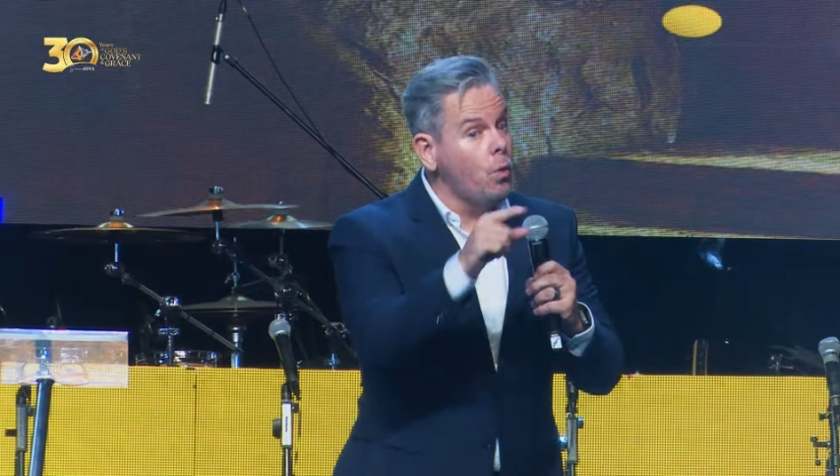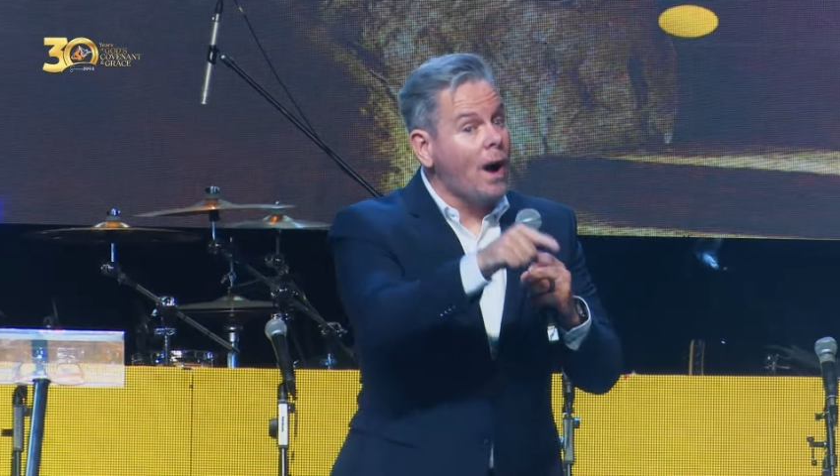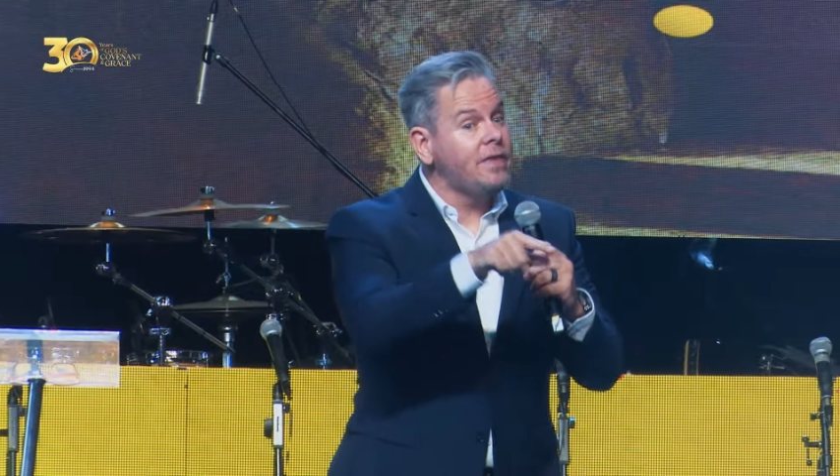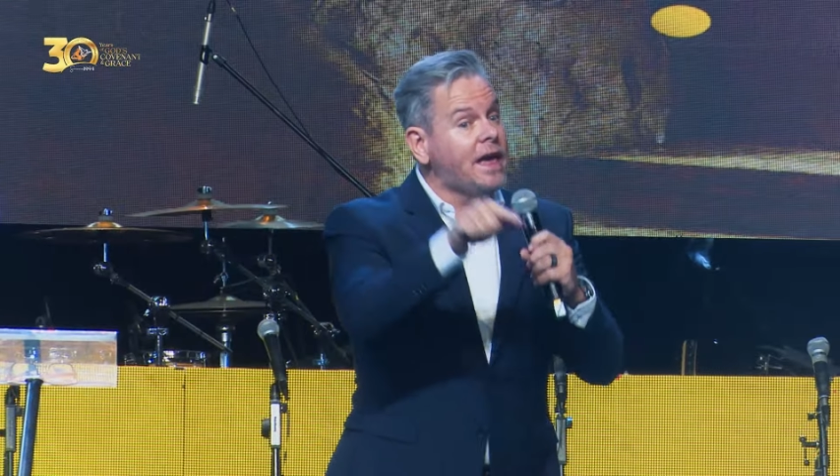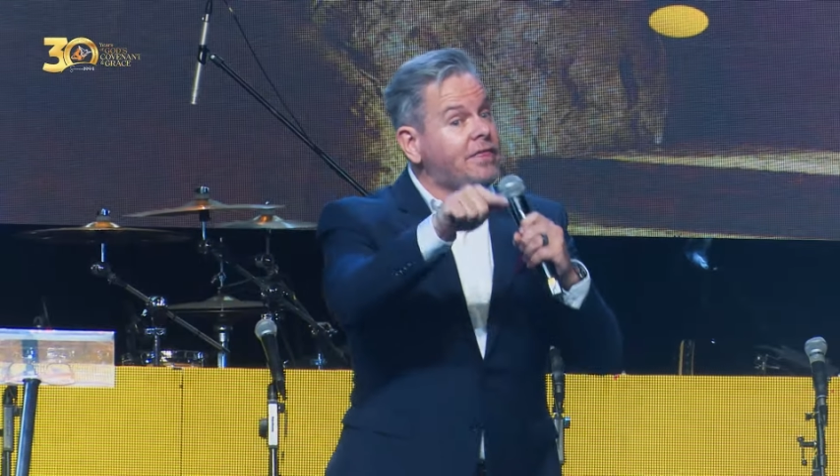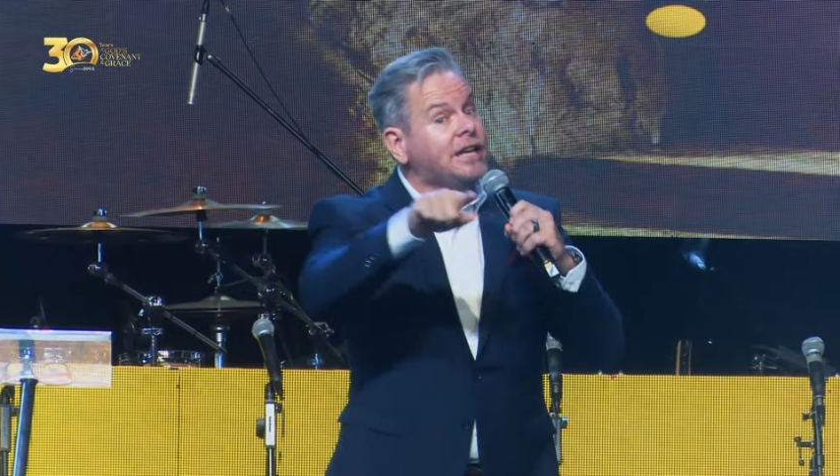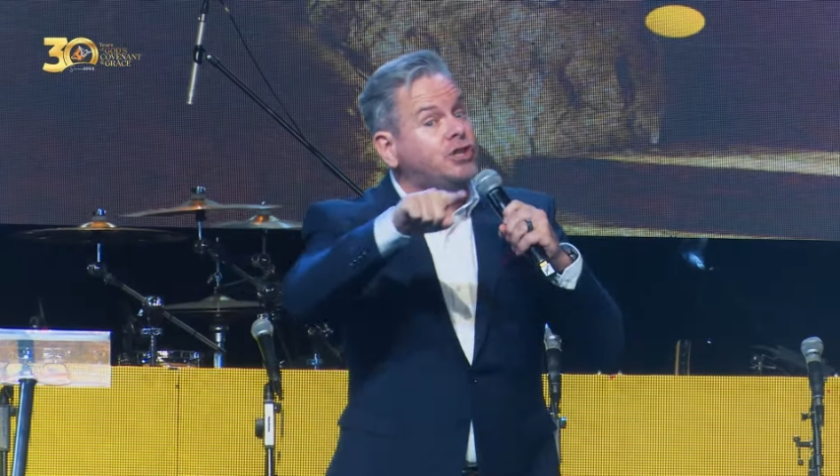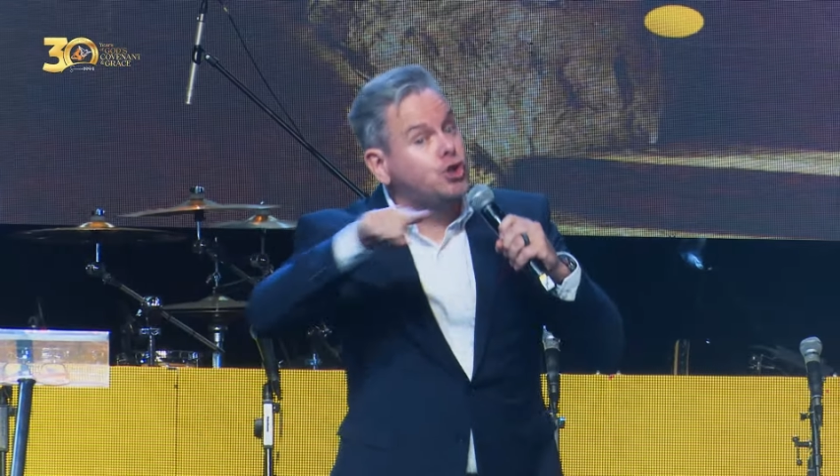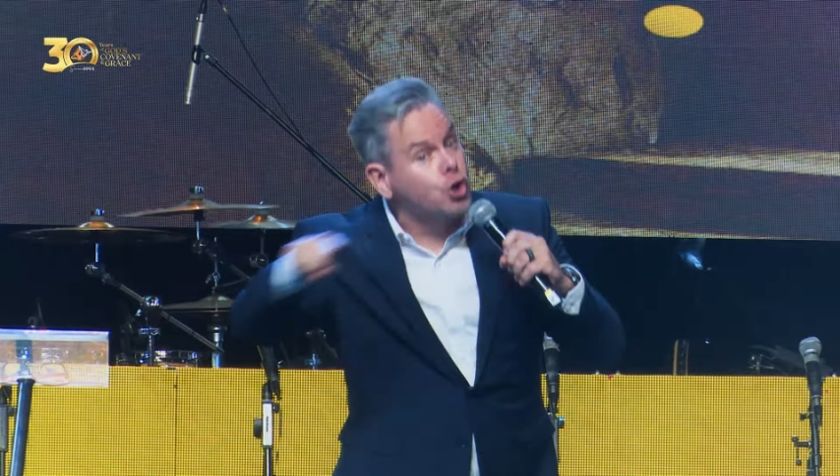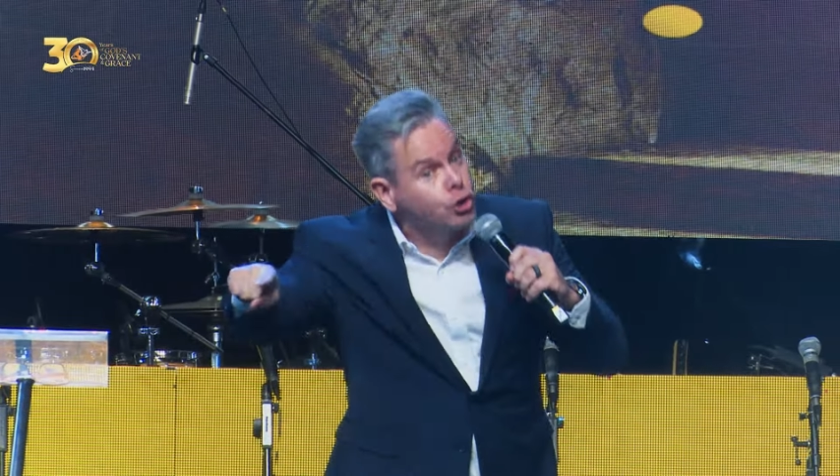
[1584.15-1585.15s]
way that they
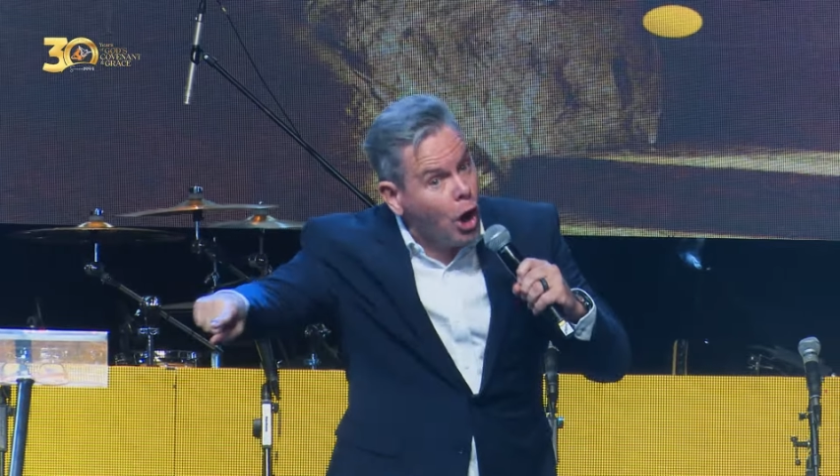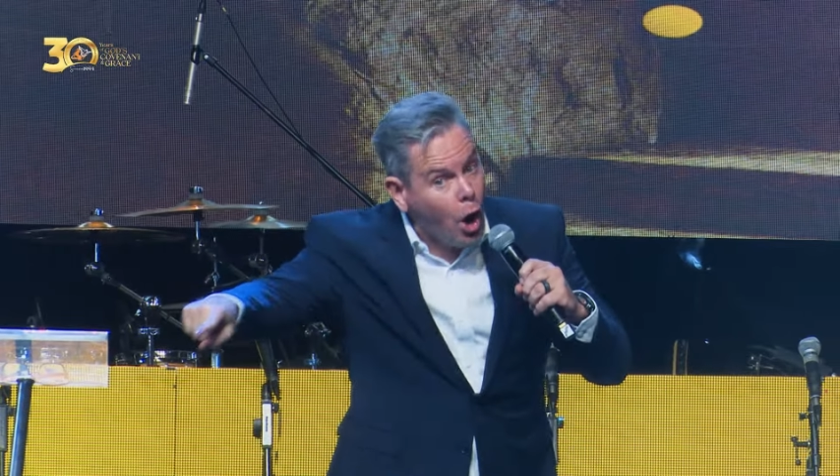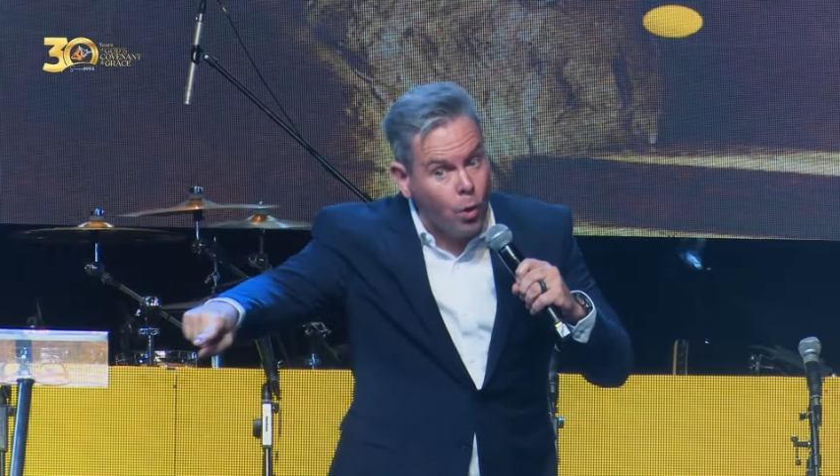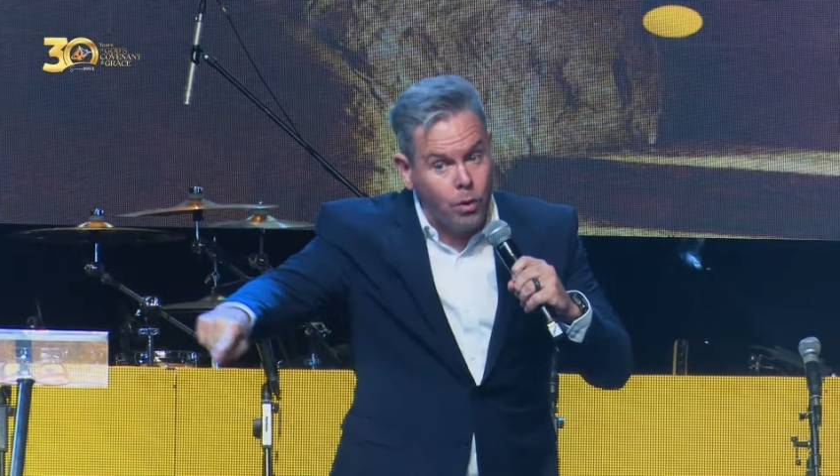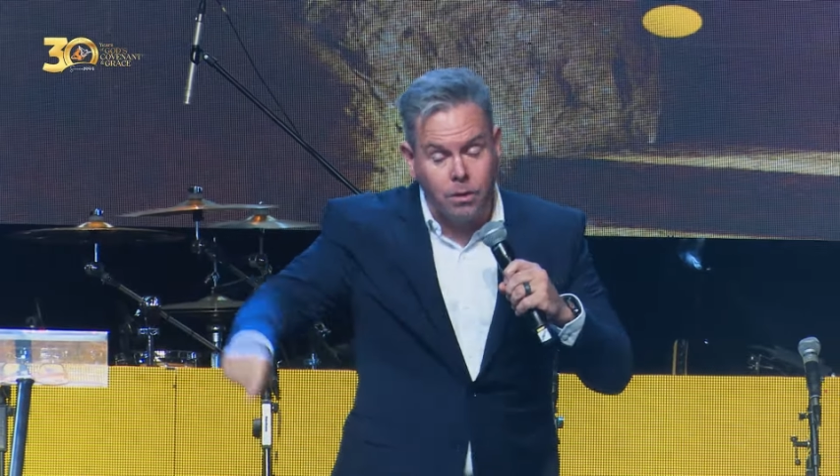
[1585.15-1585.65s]
should go.